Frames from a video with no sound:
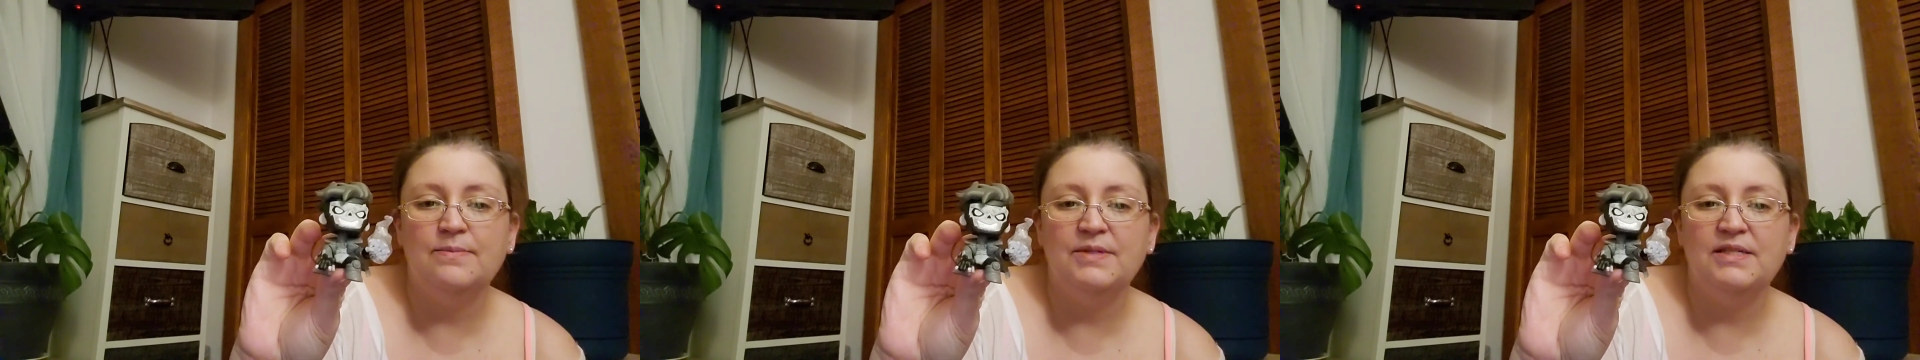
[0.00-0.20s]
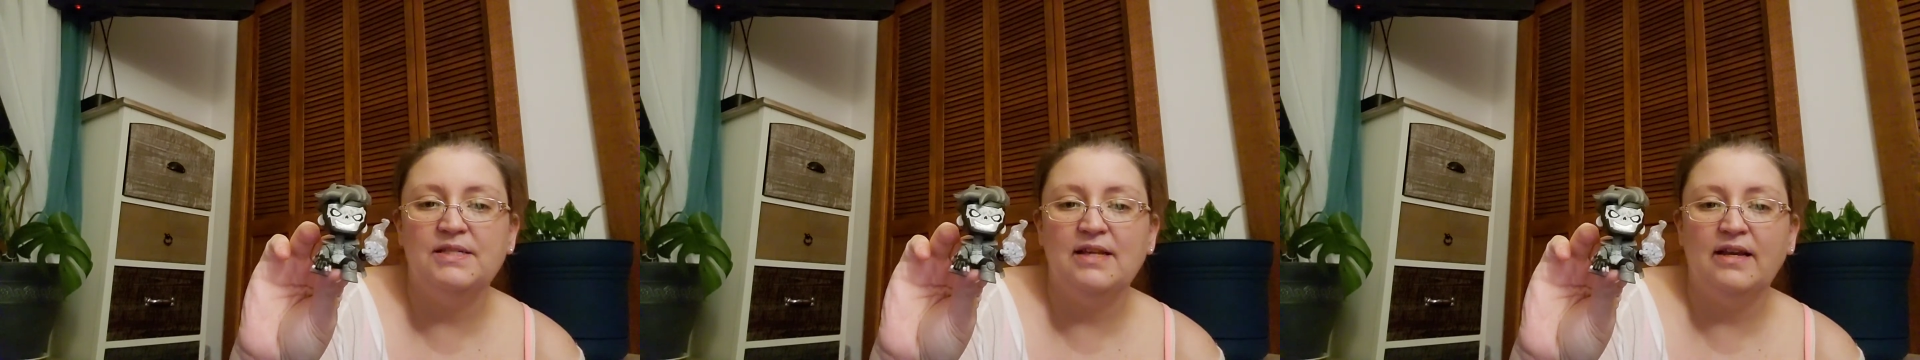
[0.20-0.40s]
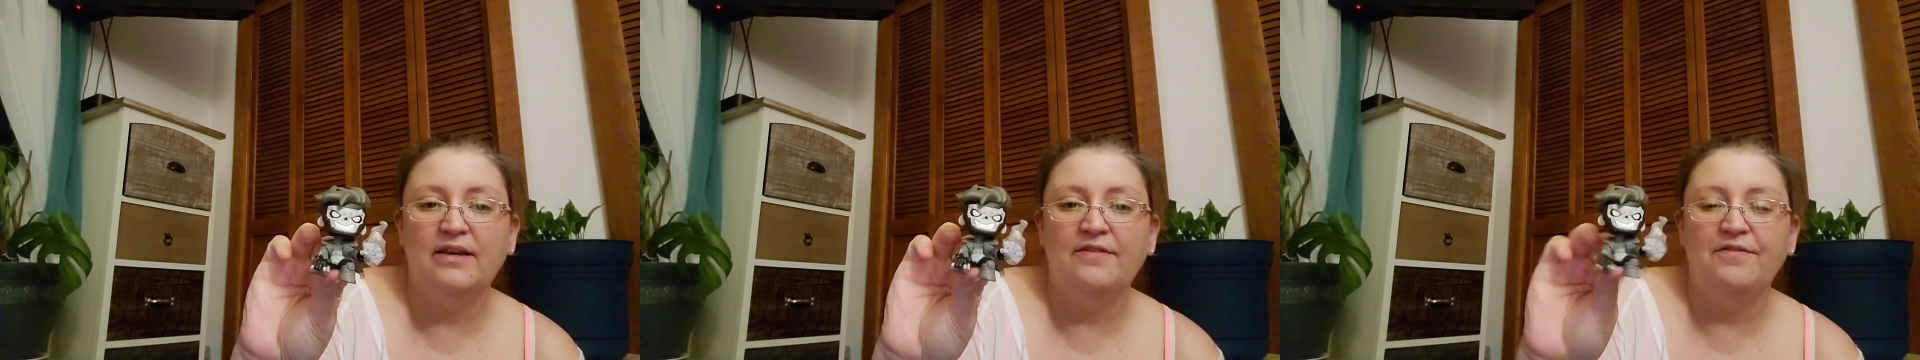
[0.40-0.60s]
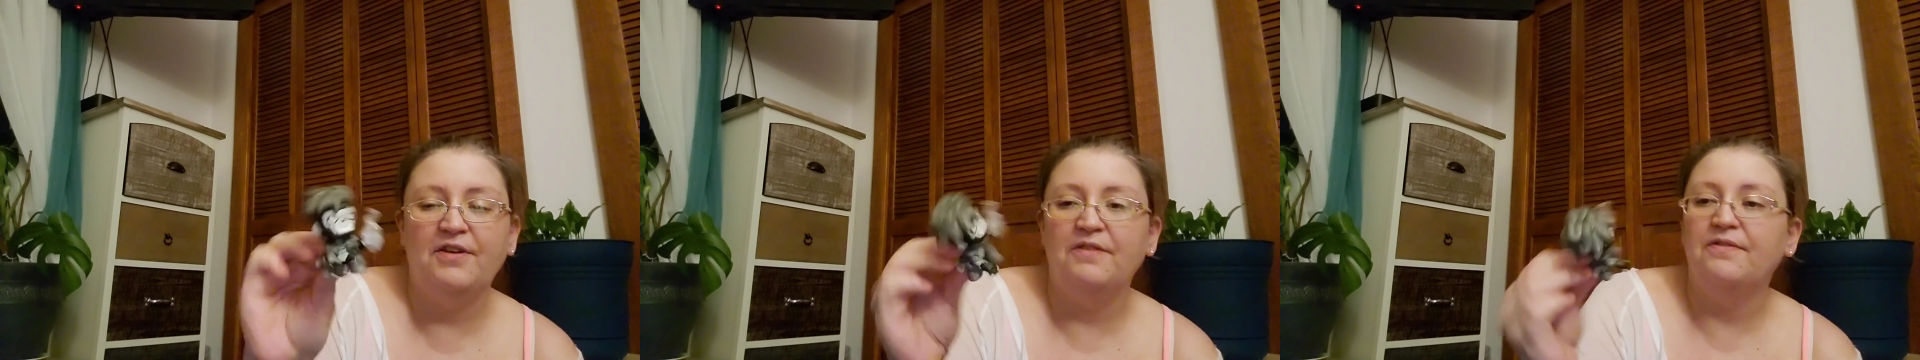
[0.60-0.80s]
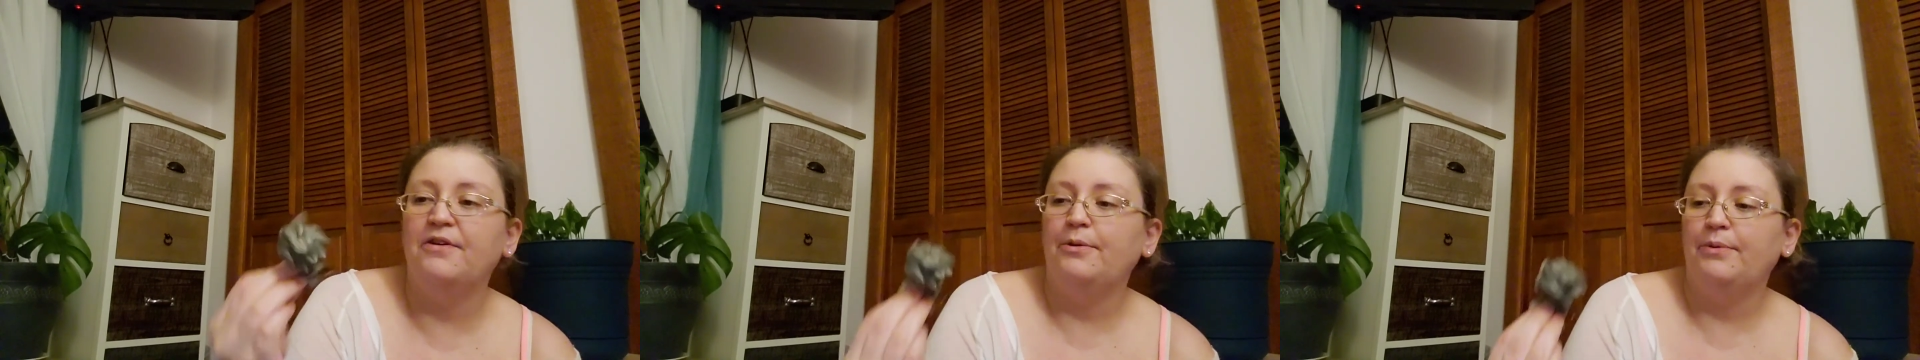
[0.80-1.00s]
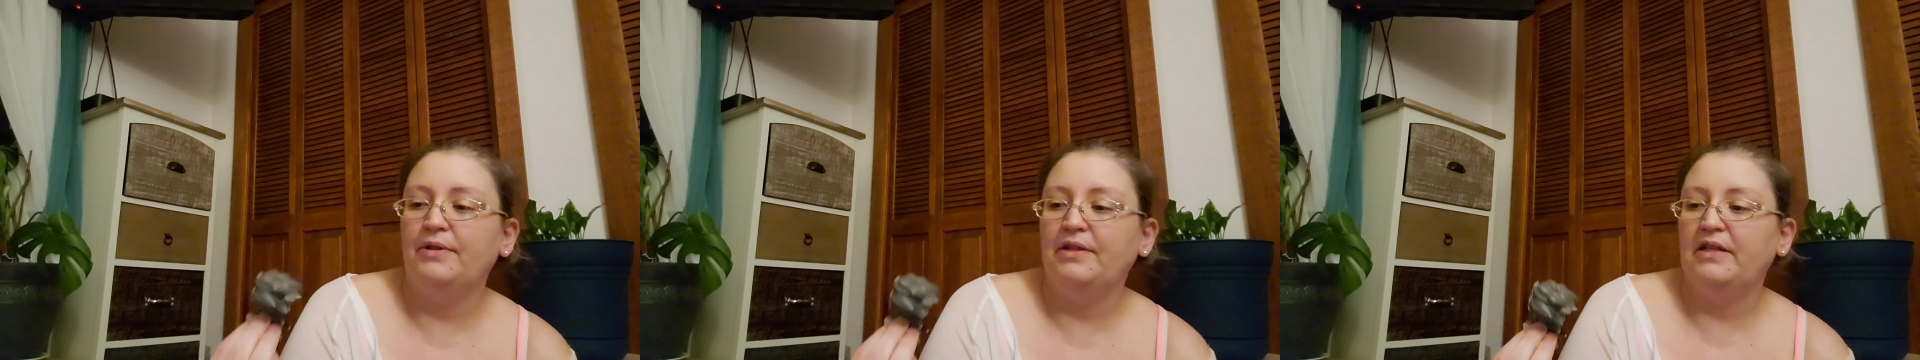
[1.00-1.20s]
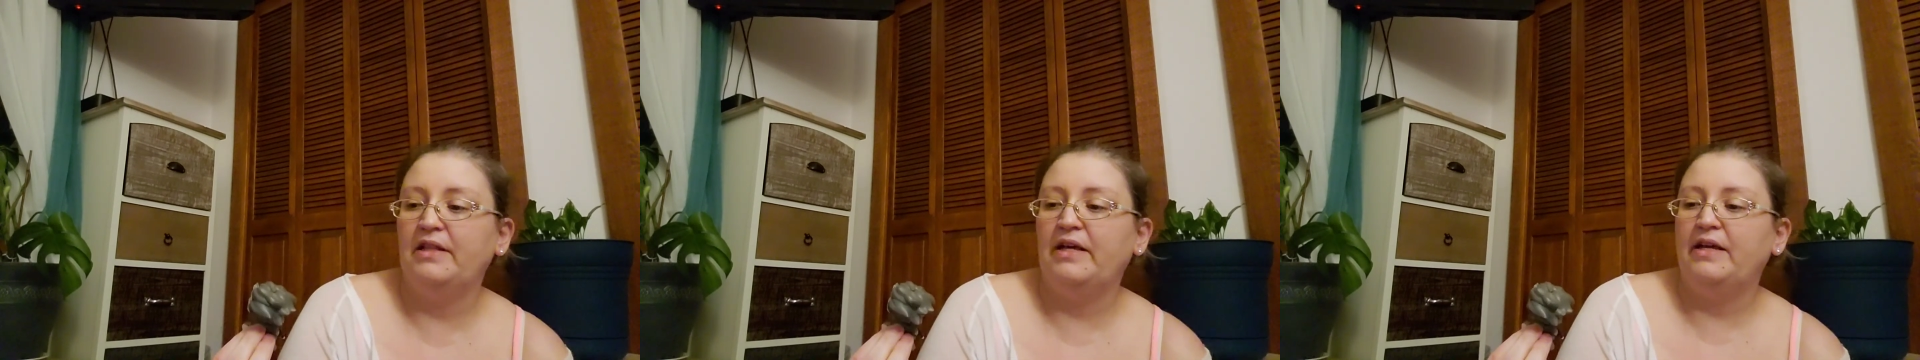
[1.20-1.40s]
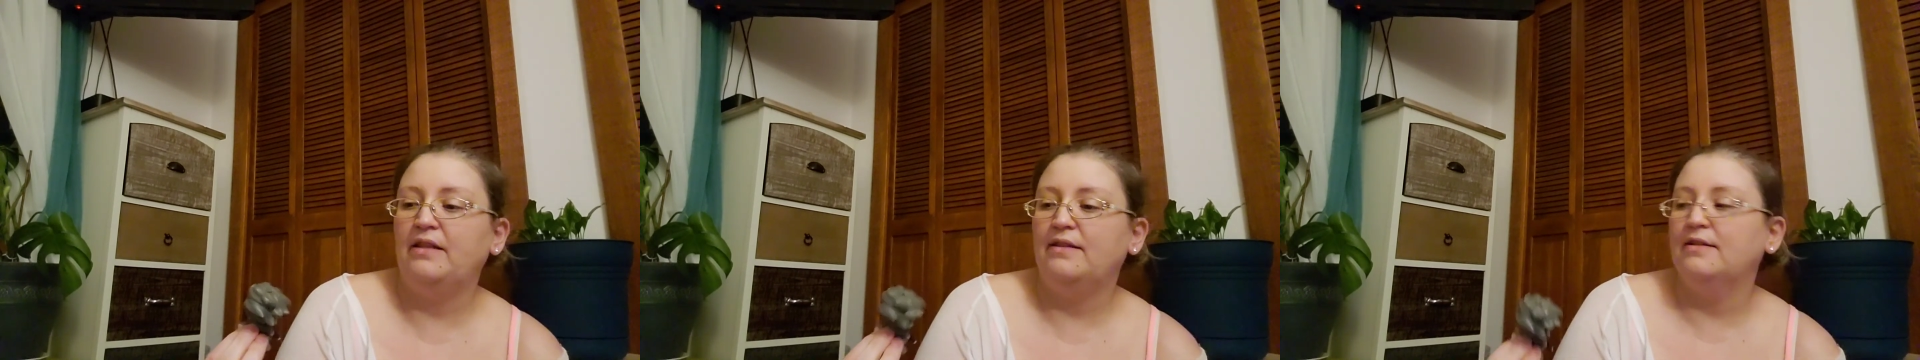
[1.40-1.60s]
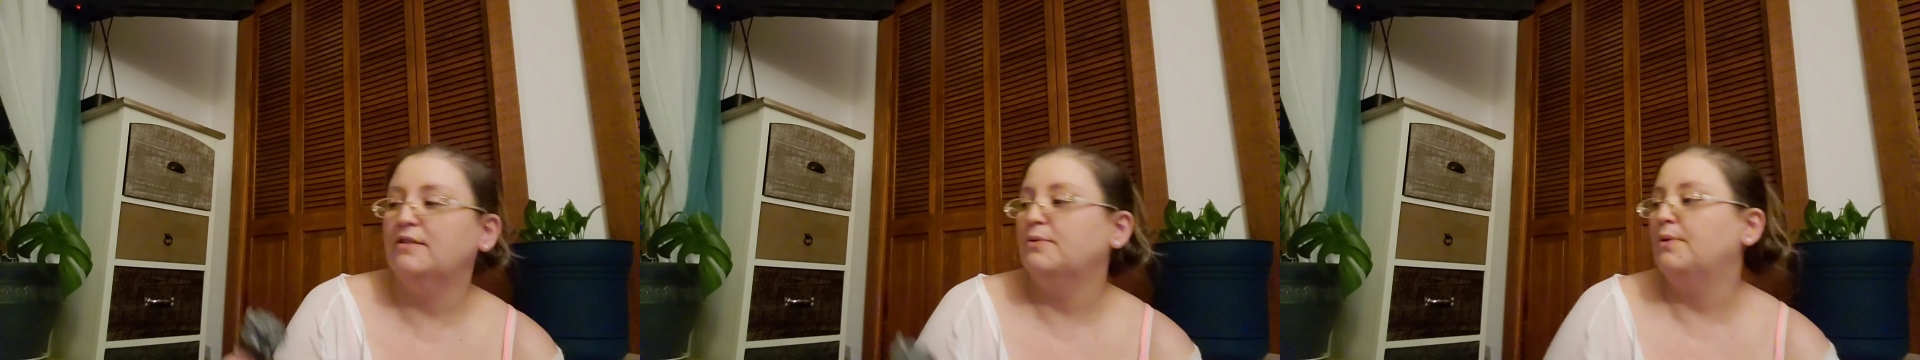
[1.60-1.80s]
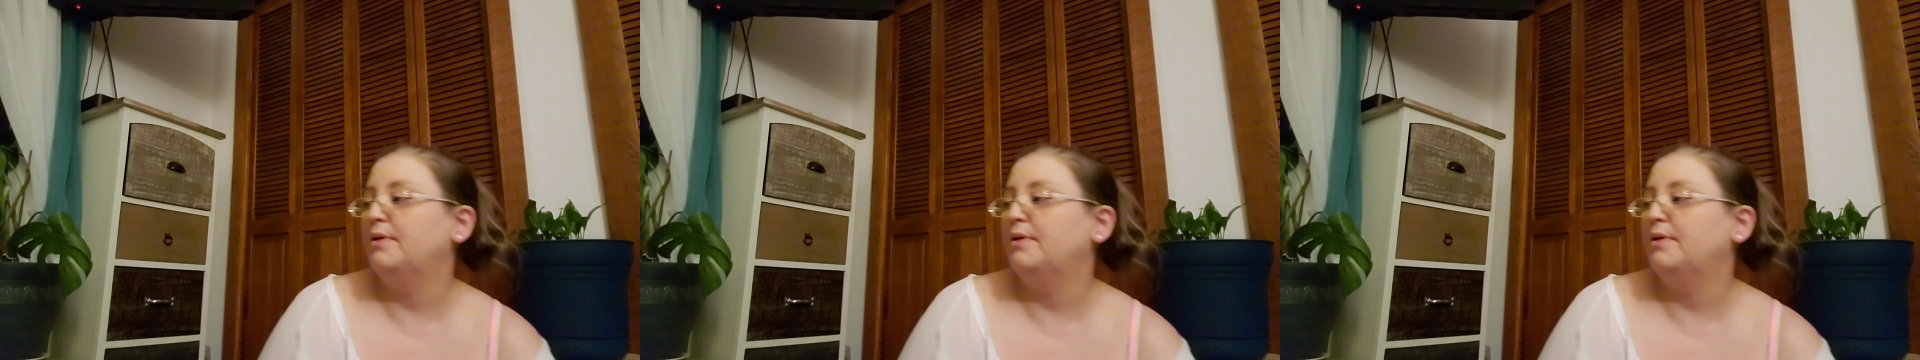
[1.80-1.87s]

my second favorite. I really like this